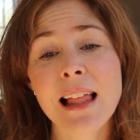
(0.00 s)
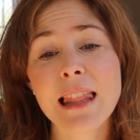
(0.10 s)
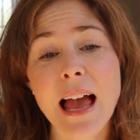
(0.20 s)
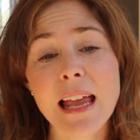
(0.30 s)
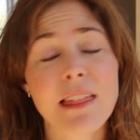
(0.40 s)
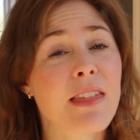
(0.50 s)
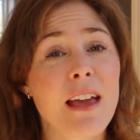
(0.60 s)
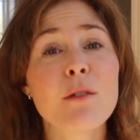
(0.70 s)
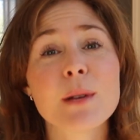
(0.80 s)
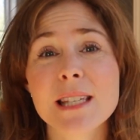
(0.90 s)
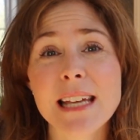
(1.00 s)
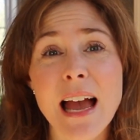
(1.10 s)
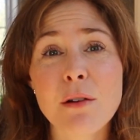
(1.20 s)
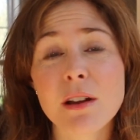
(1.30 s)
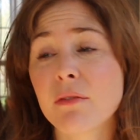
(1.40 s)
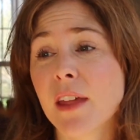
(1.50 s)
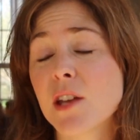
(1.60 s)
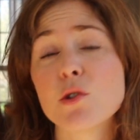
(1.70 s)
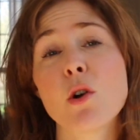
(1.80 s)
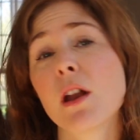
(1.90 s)
like they are missing out if they
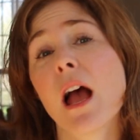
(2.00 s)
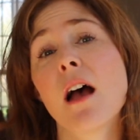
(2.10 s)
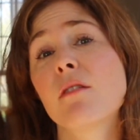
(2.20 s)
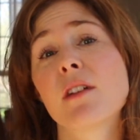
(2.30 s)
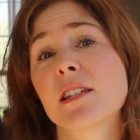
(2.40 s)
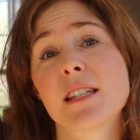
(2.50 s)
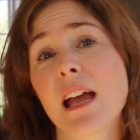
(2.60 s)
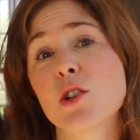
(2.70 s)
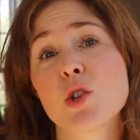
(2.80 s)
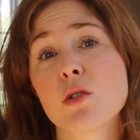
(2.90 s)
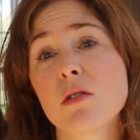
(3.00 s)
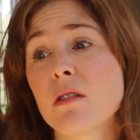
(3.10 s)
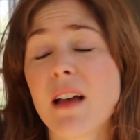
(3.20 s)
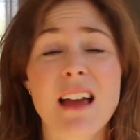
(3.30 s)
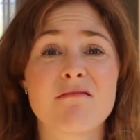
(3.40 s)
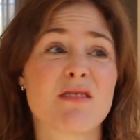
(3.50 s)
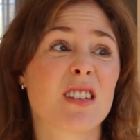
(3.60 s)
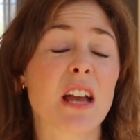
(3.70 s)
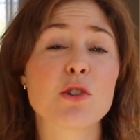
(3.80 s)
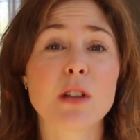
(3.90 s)
do not have a
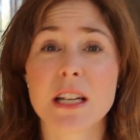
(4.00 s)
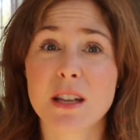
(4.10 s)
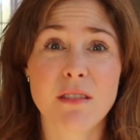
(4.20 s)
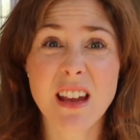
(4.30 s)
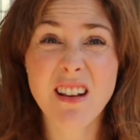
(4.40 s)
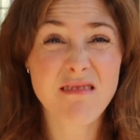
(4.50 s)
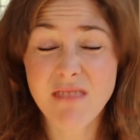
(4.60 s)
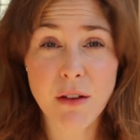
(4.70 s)
scheduled activity